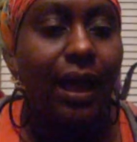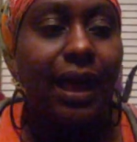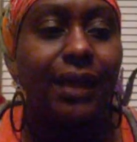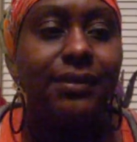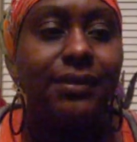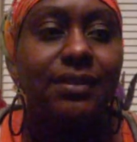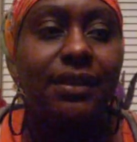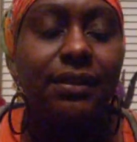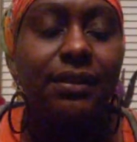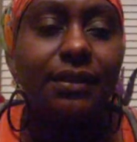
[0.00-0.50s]
I
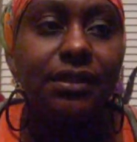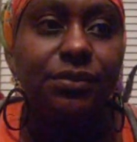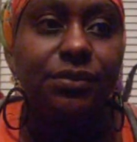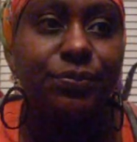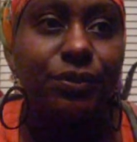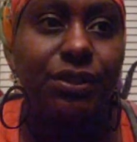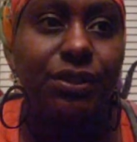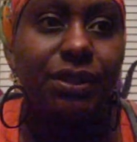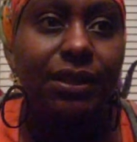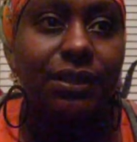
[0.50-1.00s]
said at this
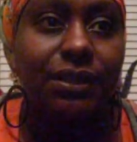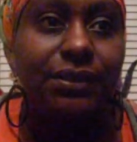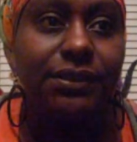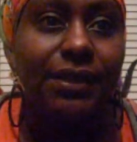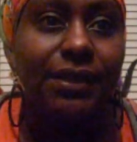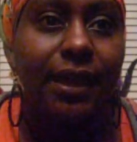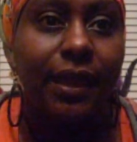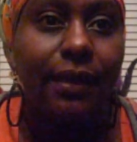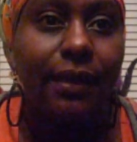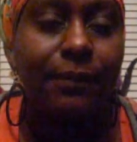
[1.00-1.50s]
particular
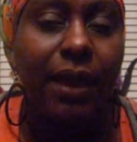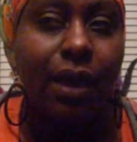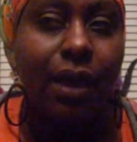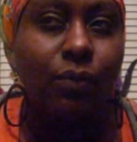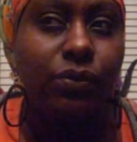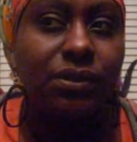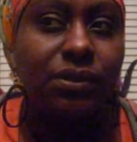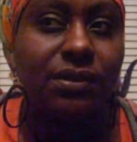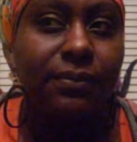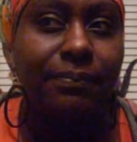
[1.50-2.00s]
time,
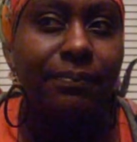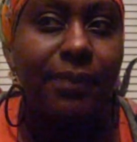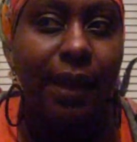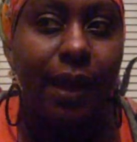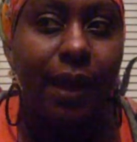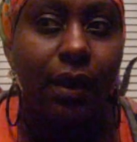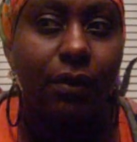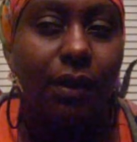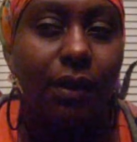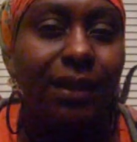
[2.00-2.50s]

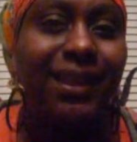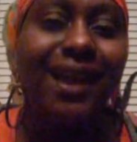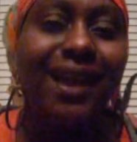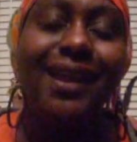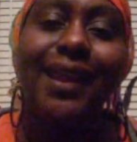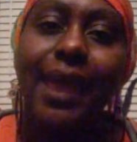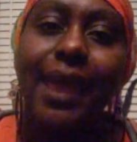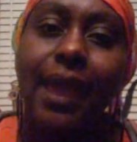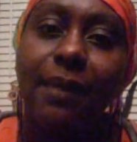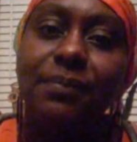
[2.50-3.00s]
a
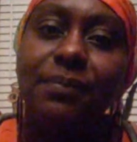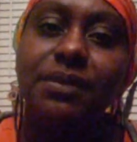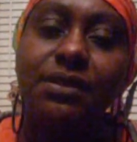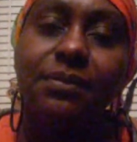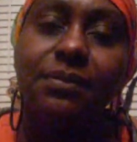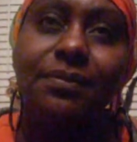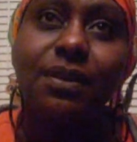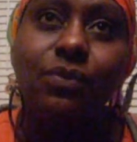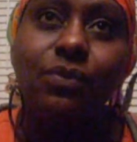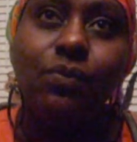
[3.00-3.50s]
lot happened
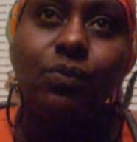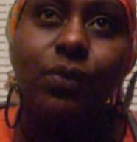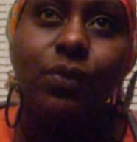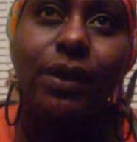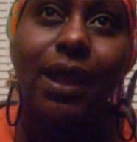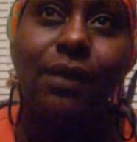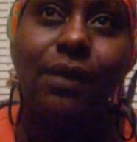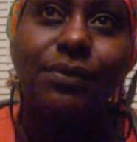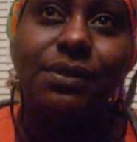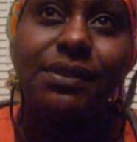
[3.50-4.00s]
to me
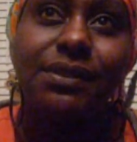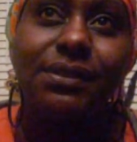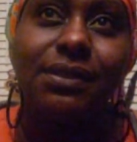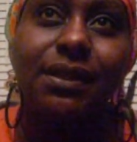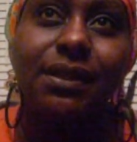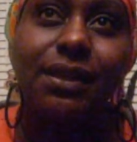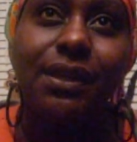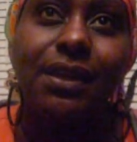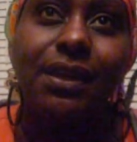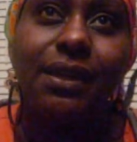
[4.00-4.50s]
when I was
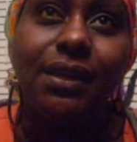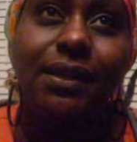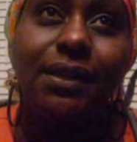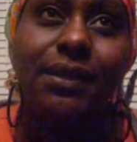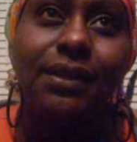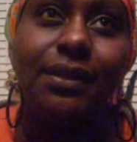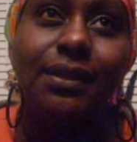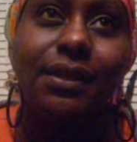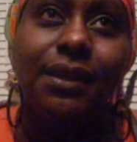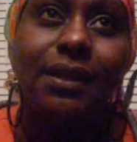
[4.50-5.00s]
in
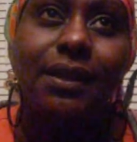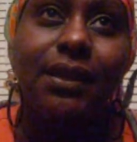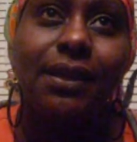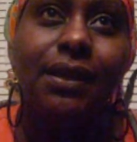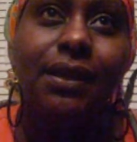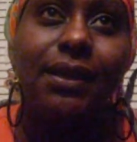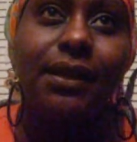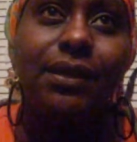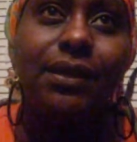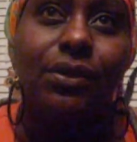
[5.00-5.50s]

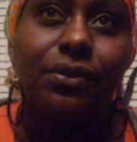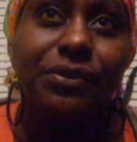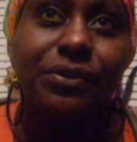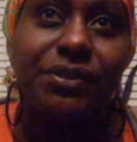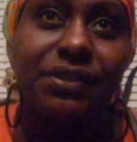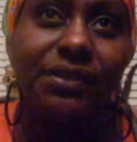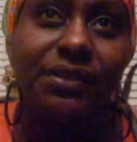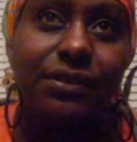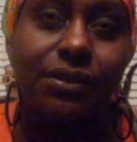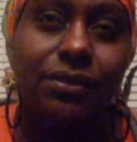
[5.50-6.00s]

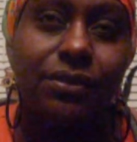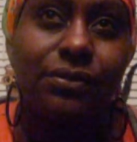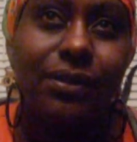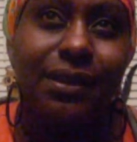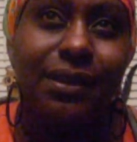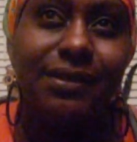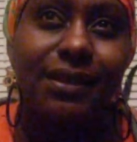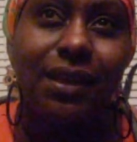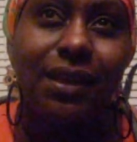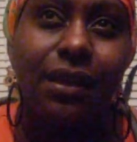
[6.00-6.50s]
nursing school.
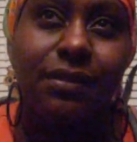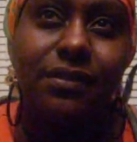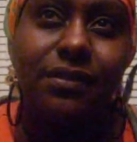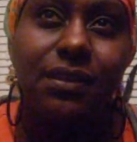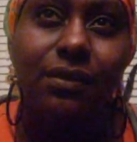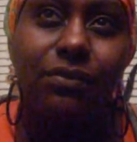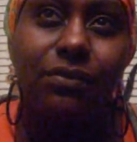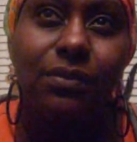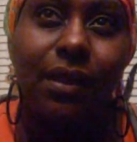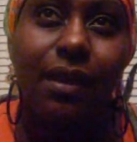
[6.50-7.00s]
I said
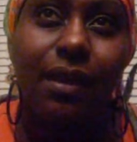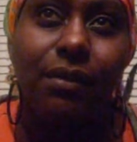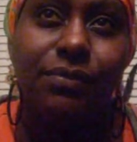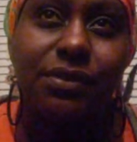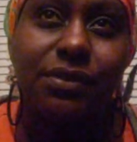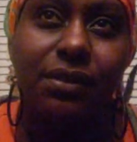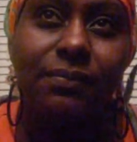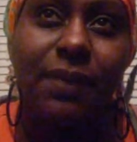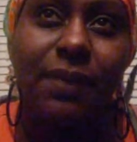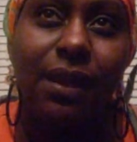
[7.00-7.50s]
I
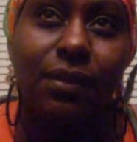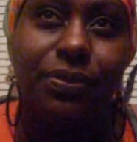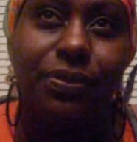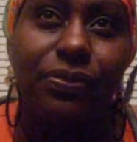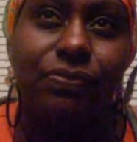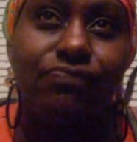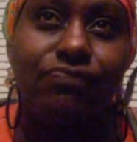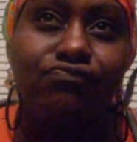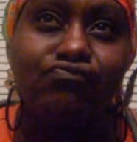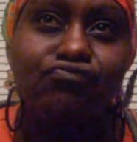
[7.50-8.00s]
was about
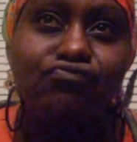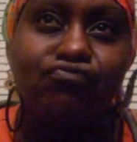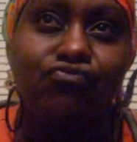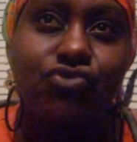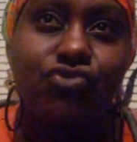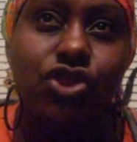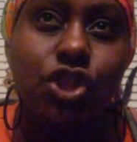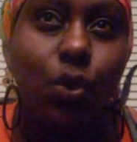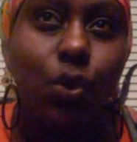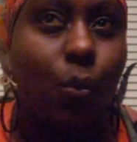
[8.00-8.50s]

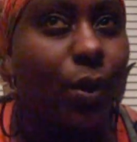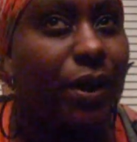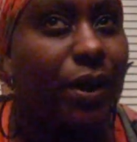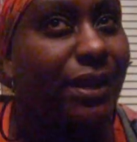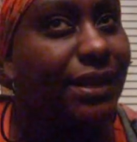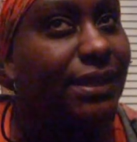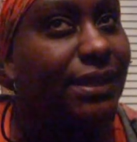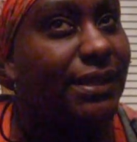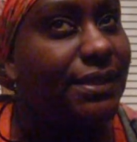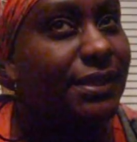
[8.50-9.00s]

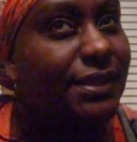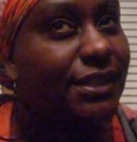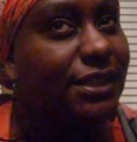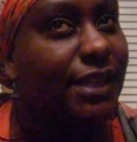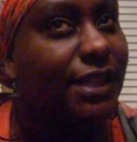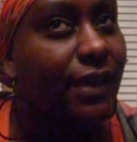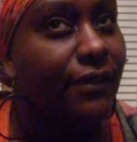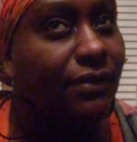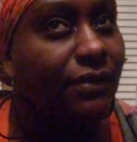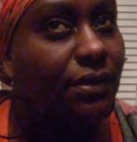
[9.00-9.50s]

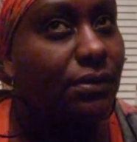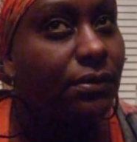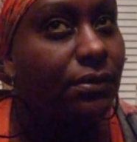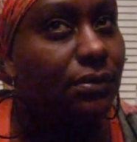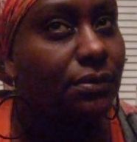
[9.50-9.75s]
27.